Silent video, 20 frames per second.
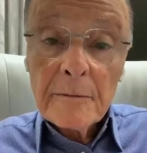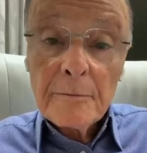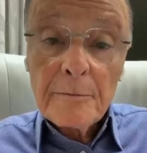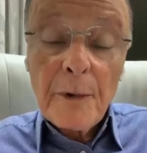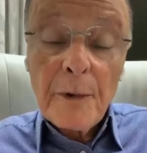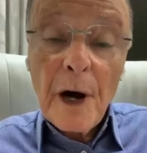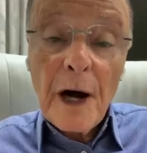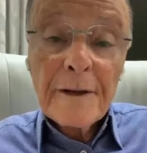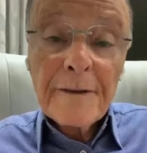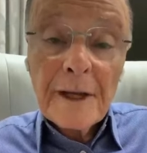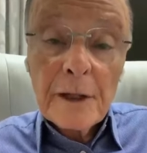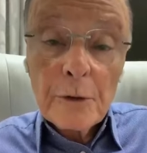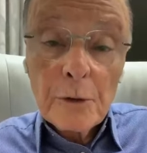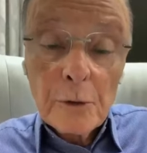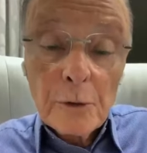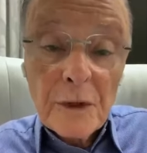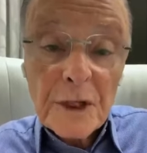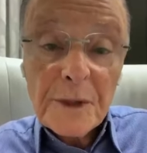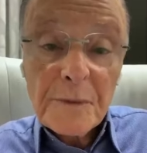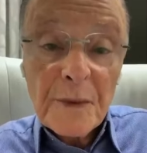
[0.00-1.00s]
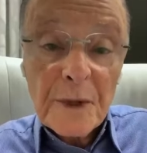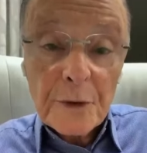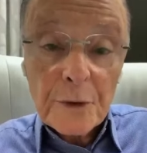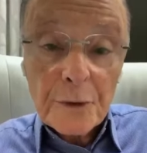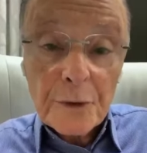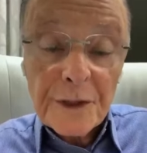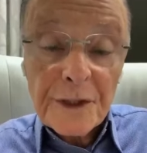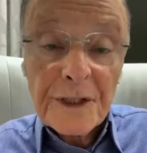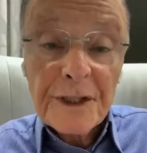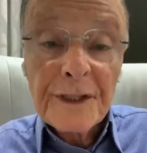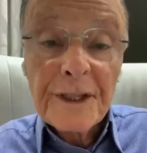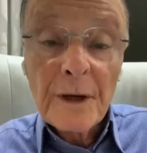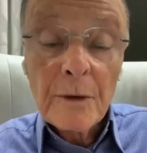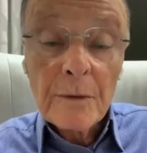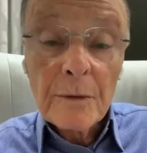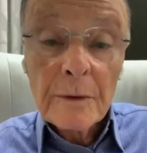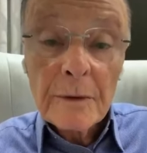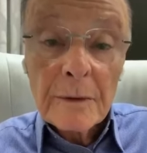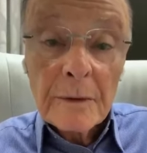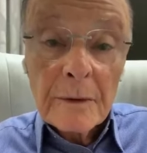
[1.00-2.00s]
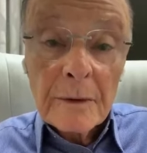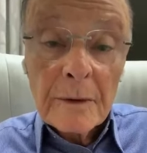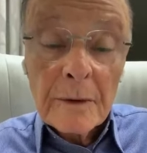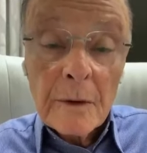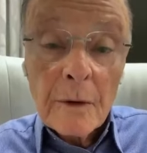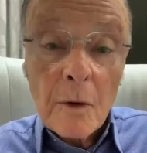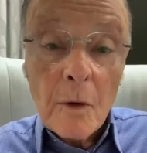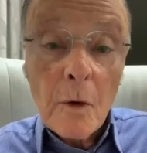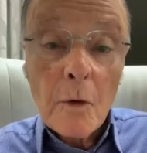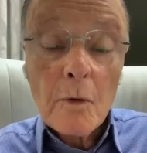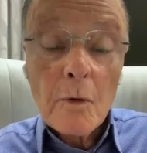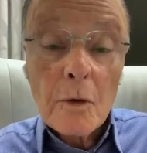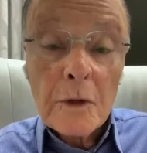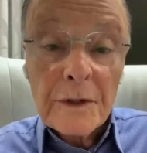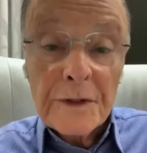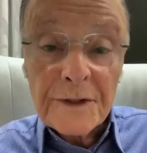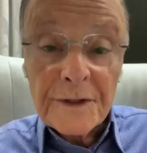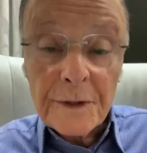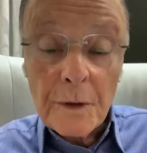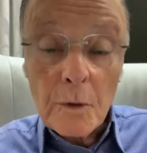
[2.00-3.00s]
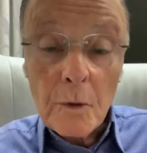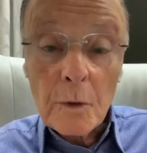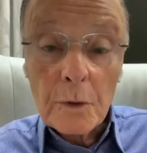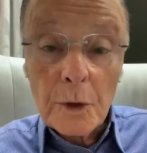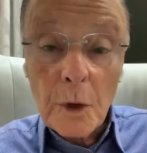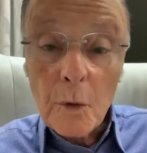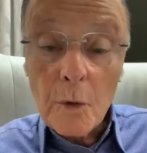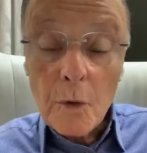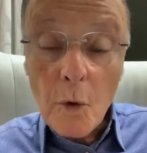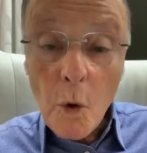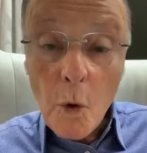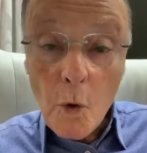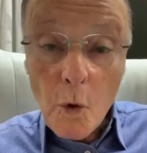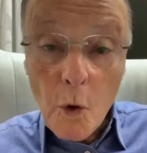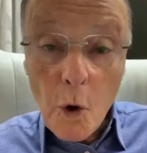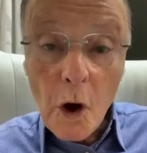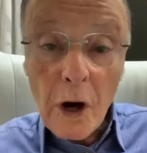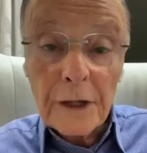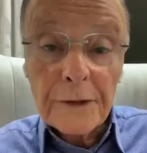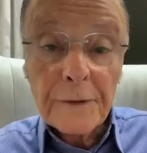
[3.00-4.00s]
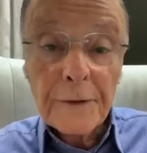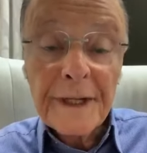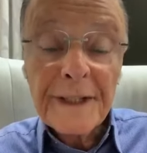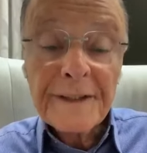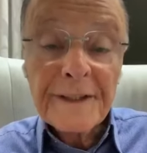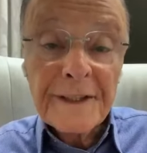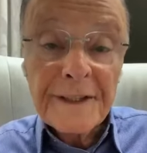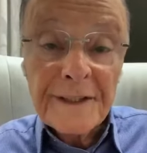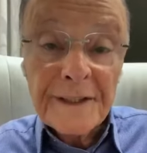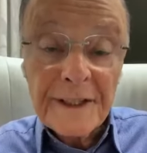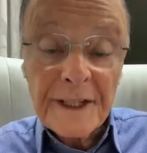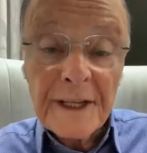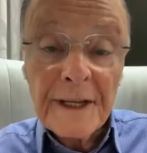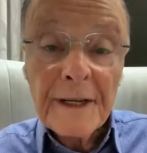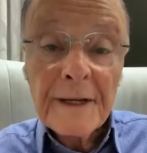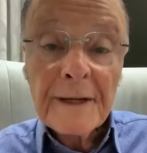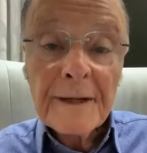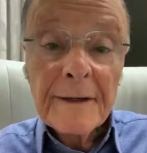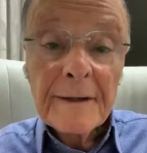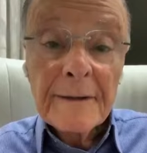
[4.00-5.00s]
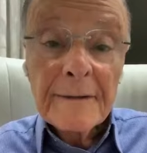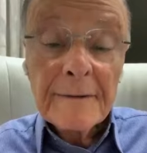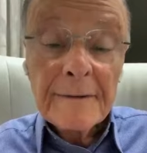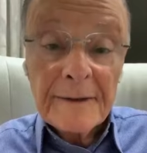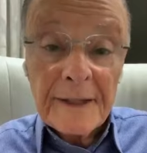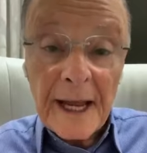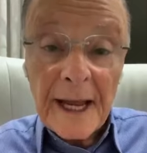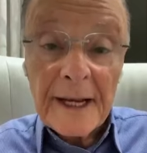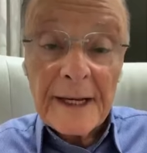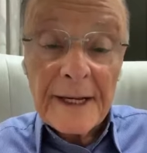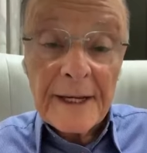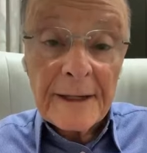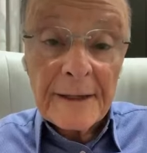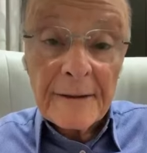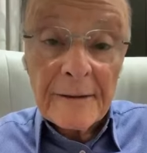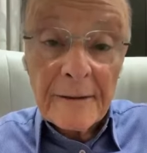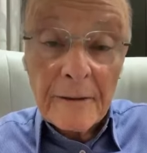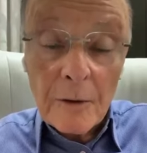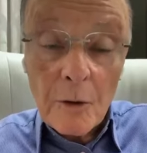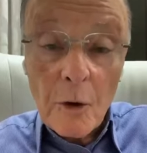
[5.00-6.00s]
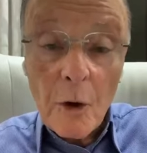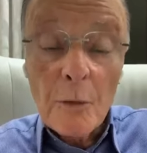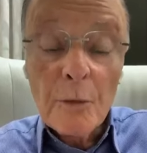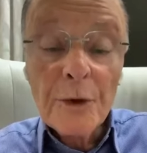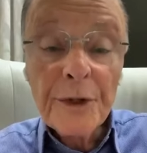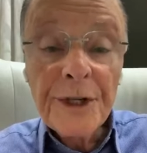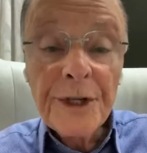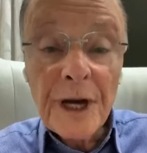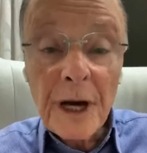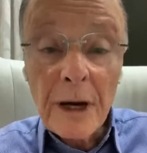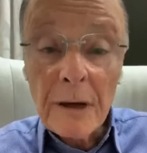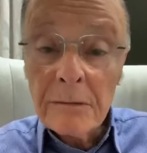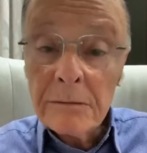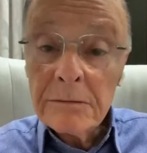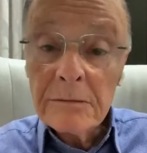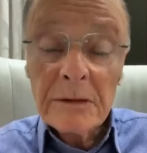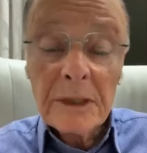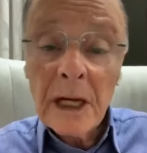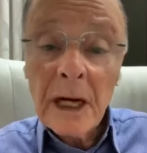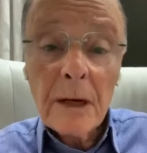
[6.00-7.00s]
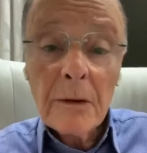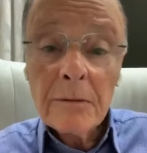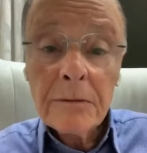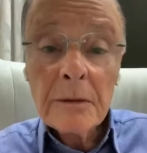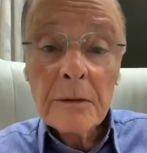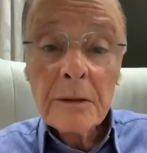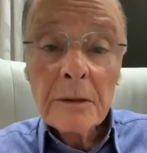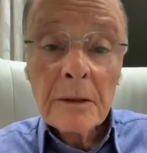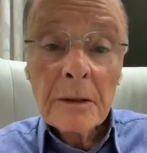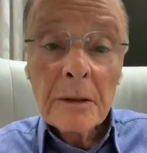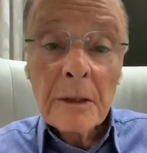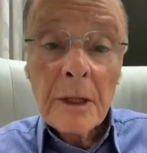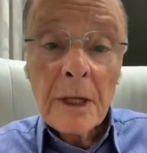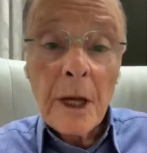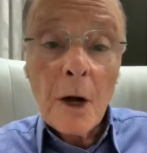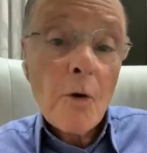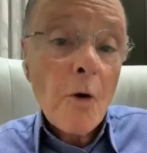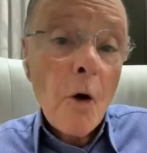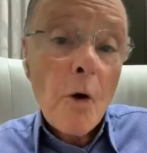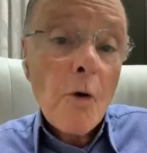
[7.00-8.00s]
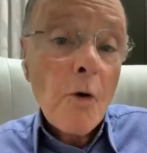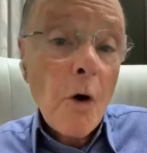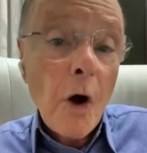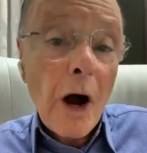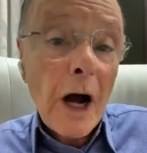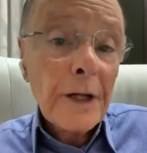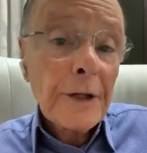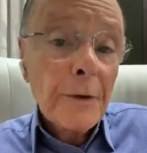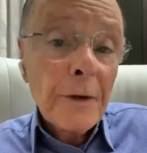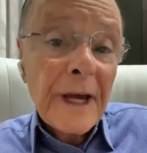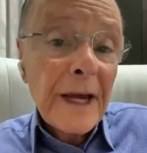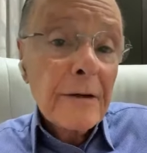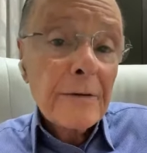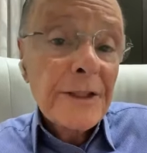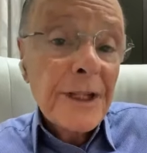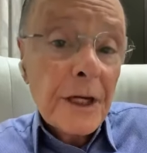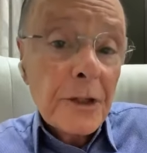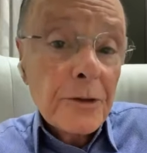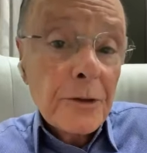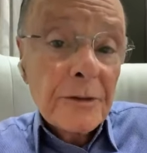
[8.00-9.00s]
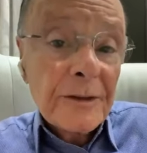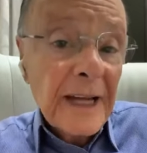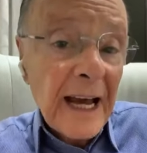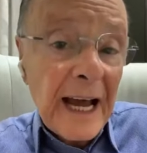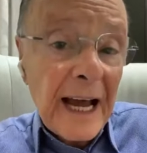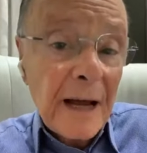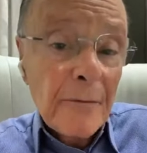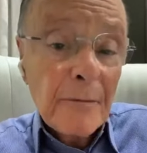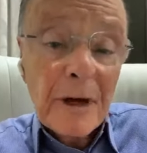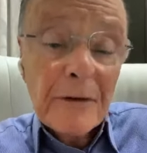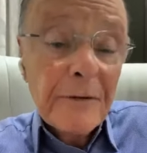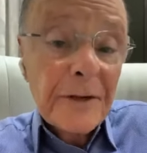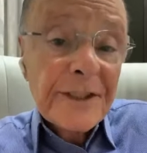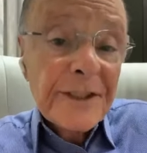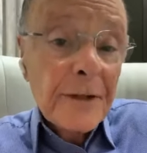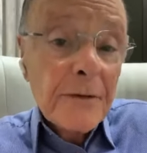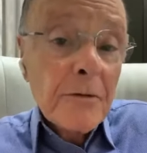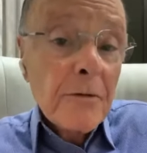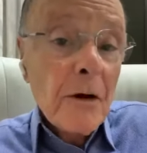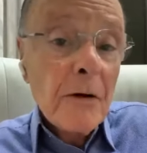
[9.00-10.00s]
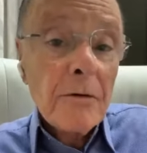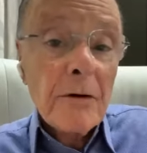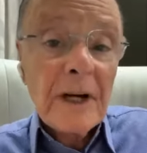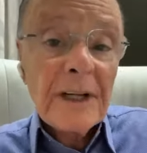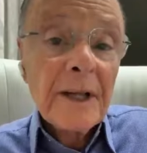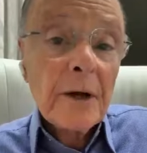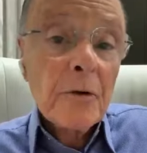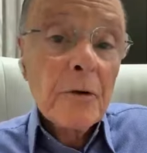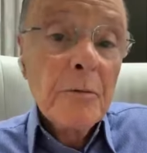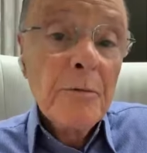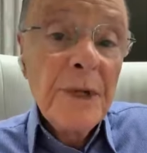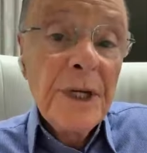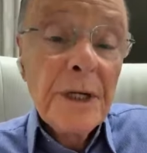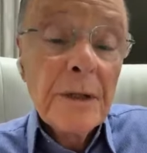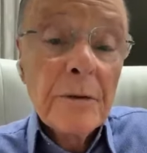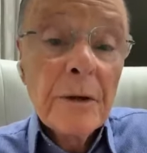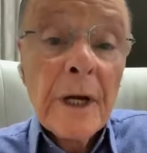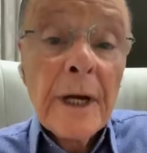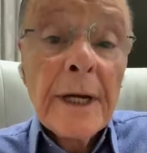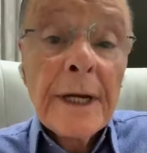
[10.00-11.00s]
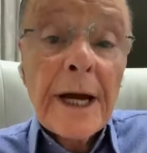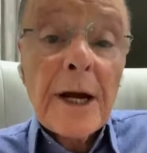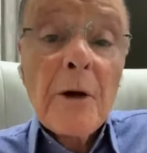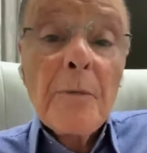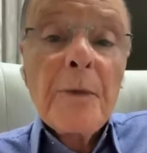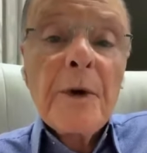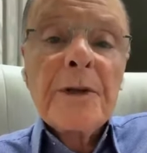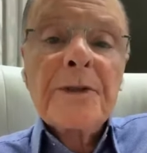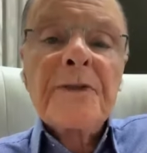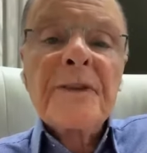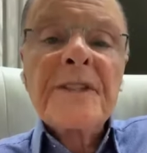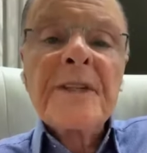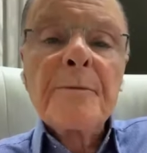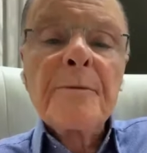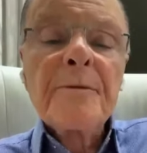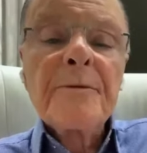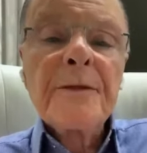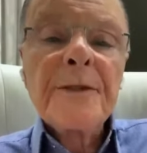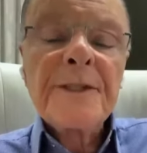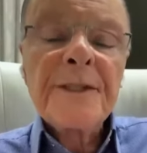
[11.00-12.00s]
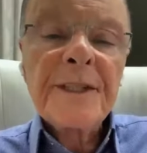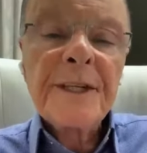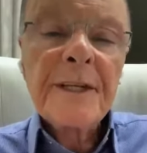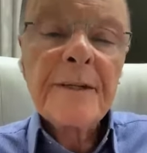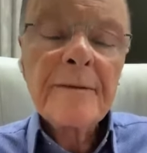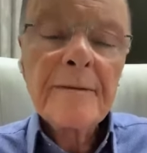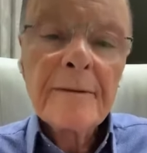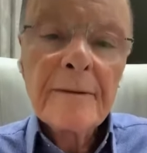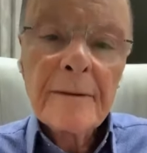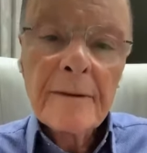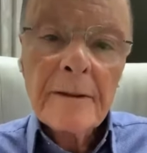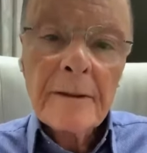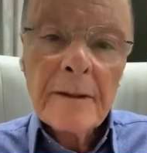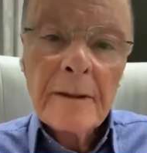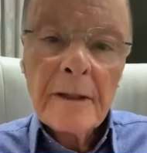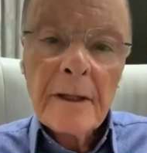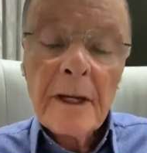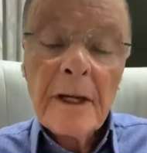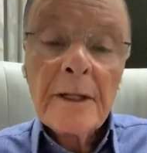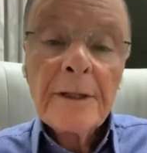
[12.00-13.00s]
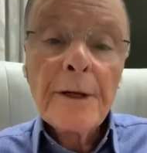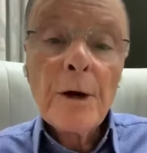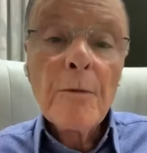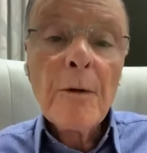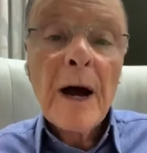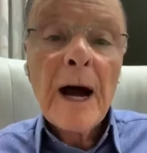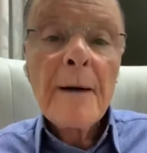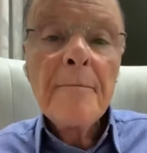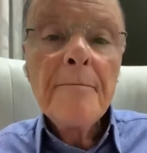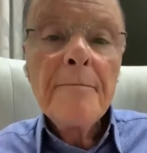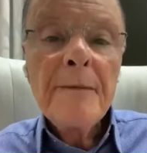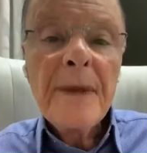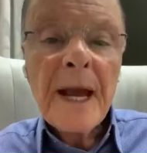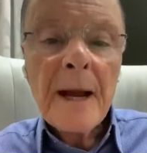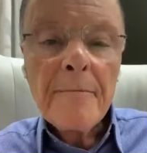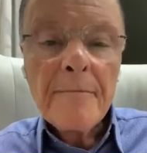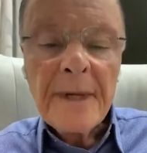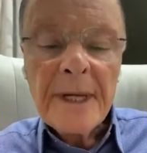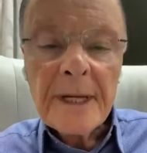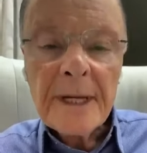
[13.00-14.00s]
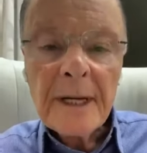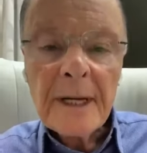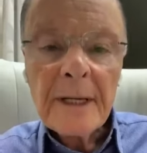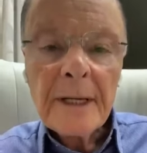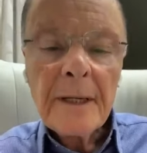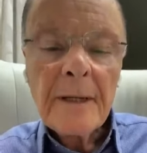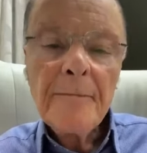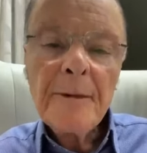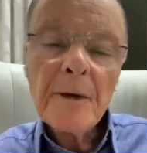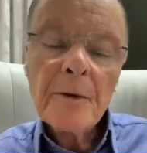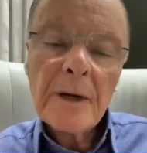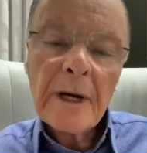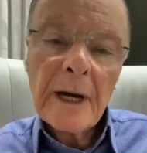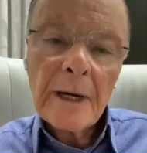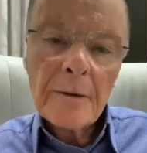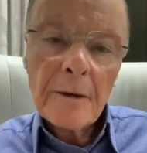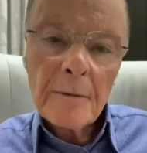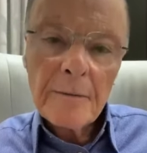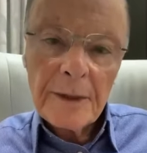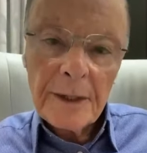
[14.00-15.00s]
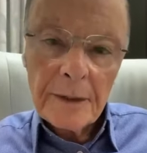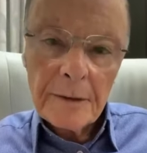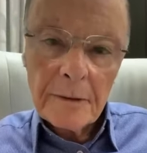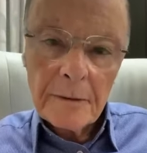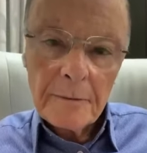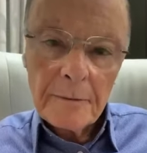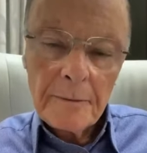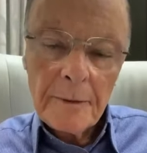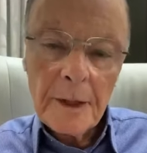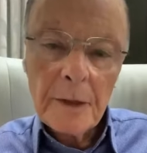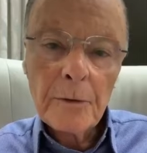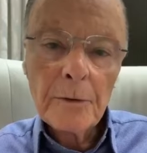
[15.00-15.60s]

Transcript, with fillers: Is it possible for two people who don't agree between themselves have communion? No, it's not possible. I agree, I want to help you, but you don't agree with me, so what can I do for you? Therefore, my friend,